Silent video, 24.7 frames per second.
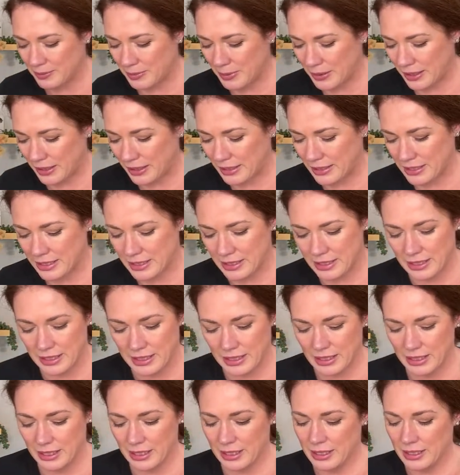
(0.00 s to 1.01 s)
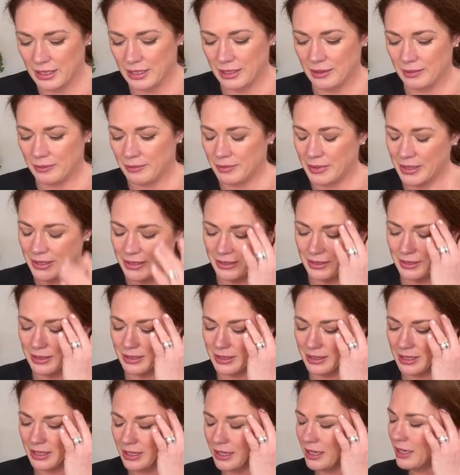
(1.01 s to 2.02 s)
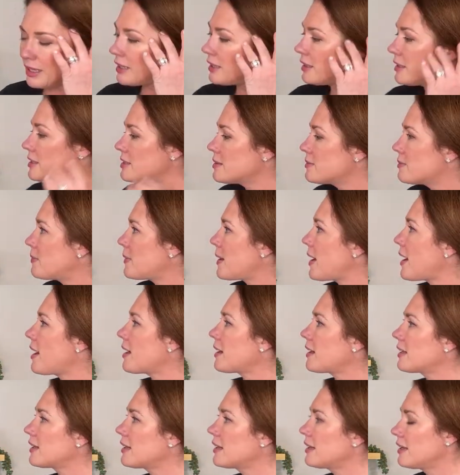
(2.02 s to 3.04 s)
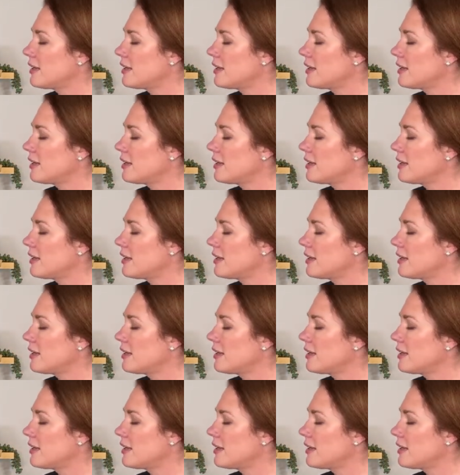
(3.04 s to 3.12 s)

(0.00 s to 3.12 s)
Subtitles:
but my scar is back.